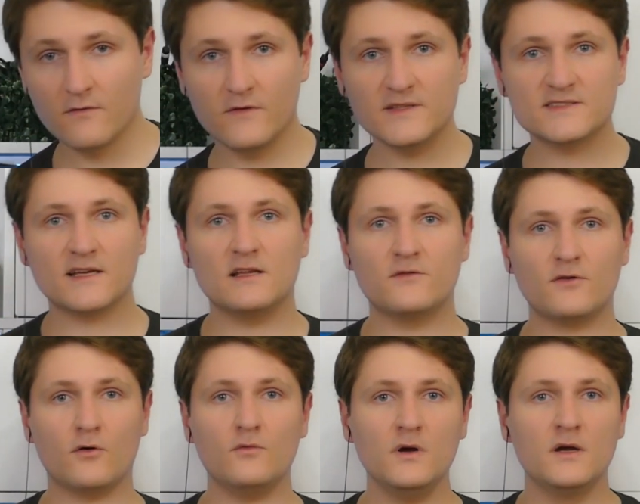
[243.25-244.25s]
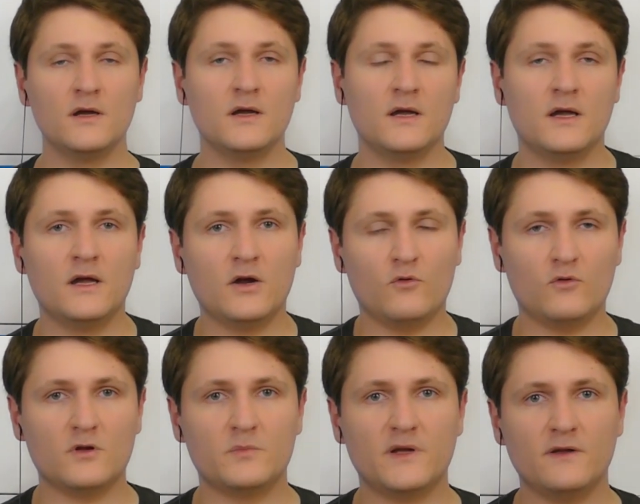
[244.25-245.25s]
This L F O
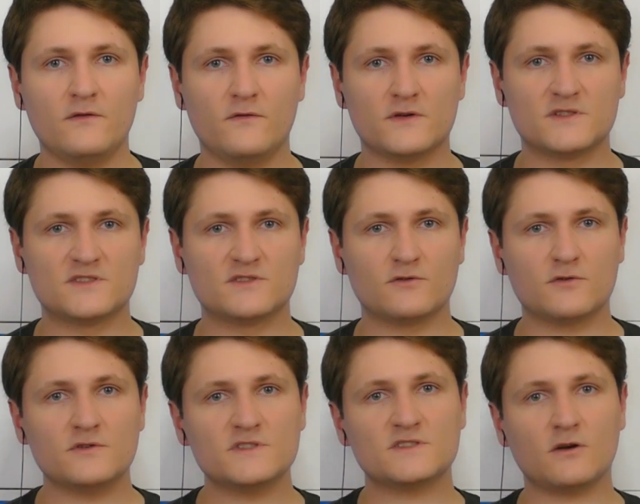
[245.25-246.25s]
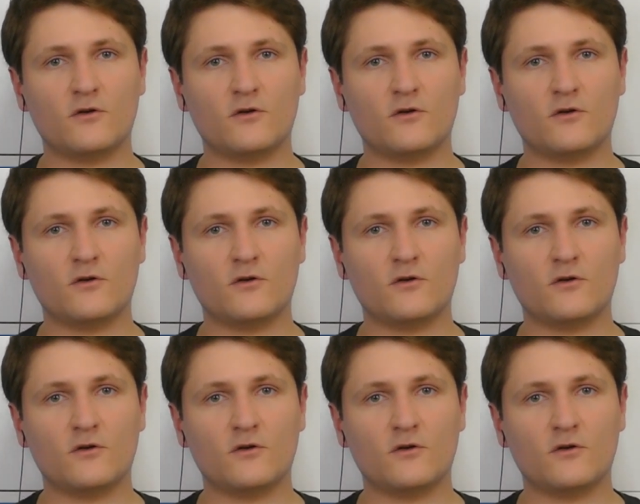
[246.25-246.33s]
will be the source